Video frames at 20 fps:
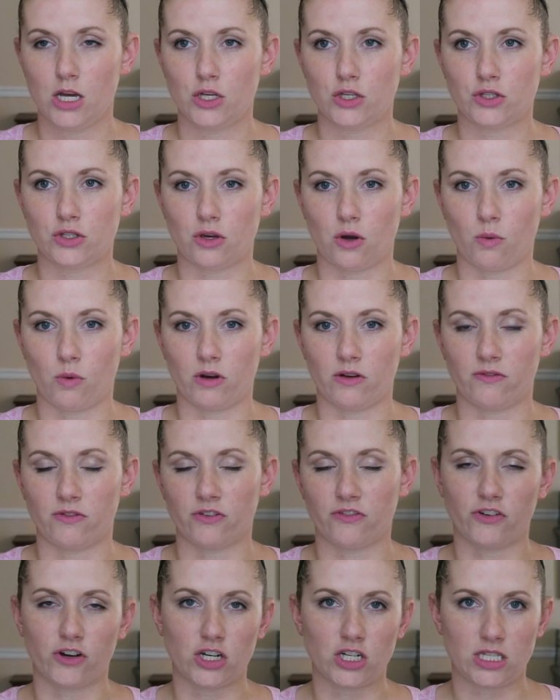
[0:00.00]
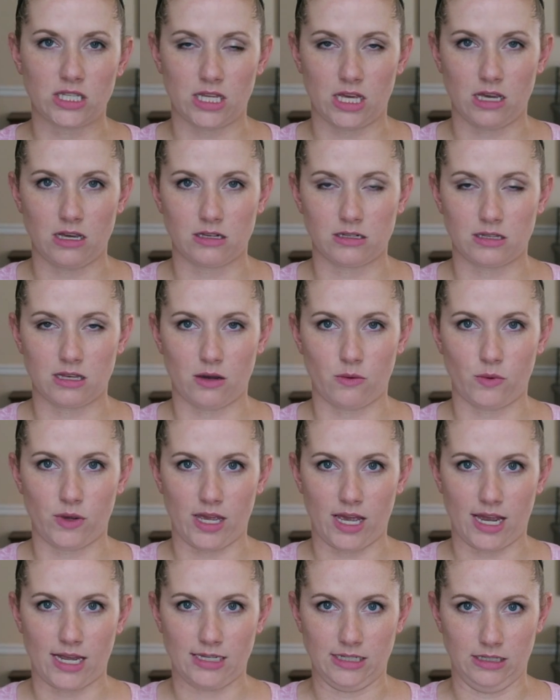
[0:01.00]
So one of the first things that we
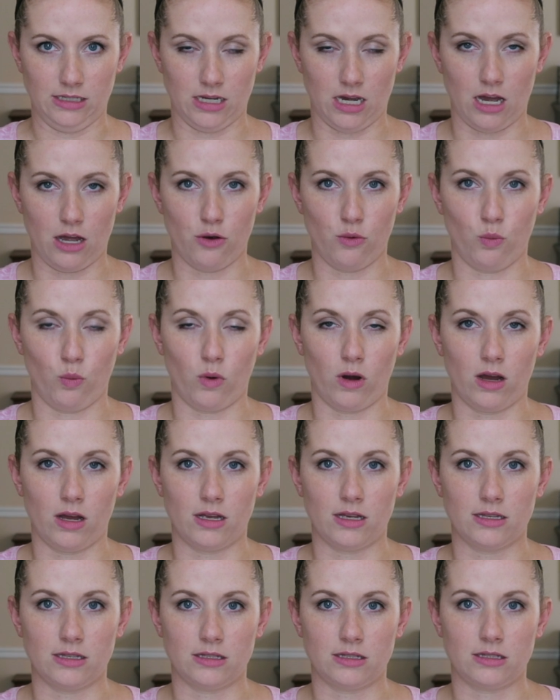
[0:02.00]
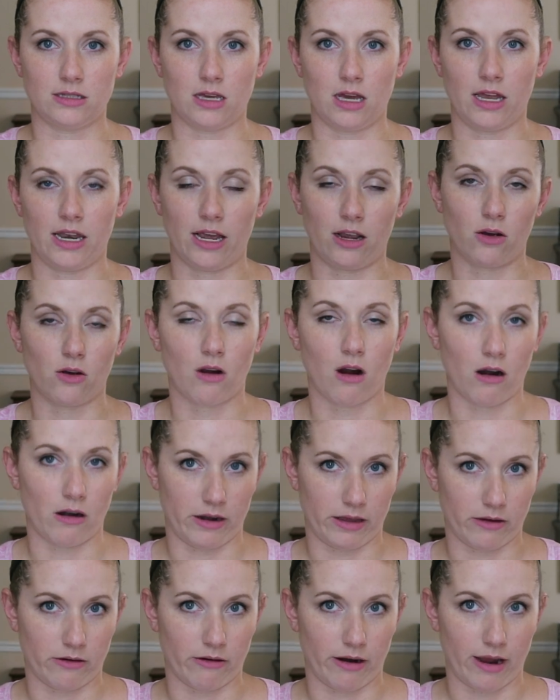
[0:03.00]
had done was an
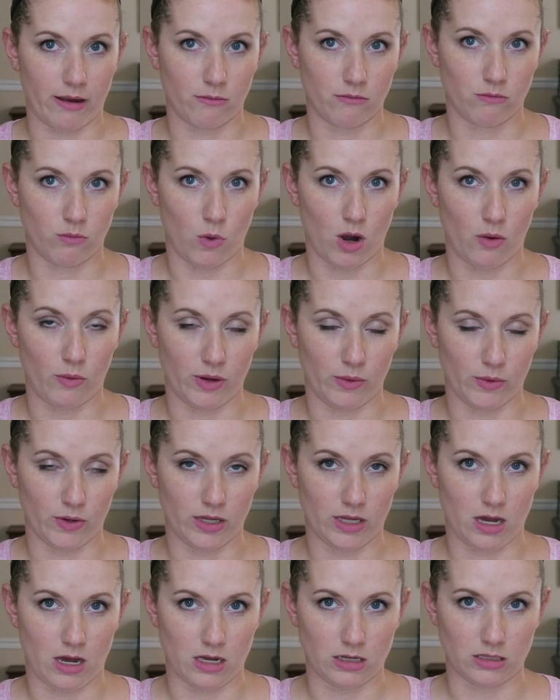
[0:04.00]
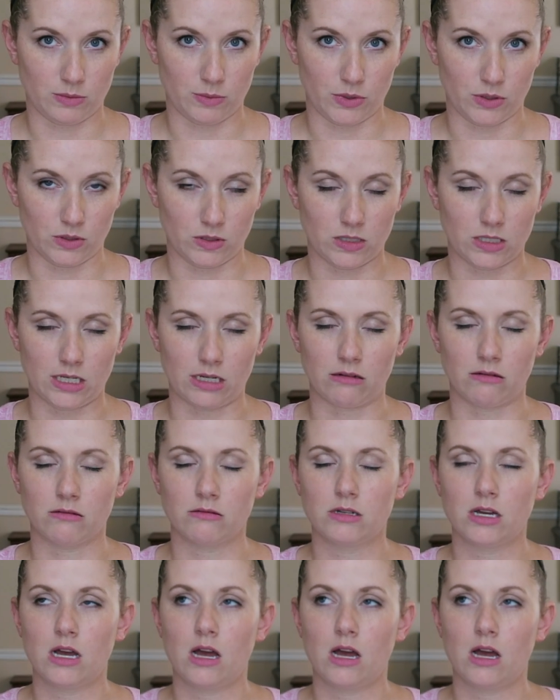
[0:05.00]
echocardiogram while we were in the hospital still.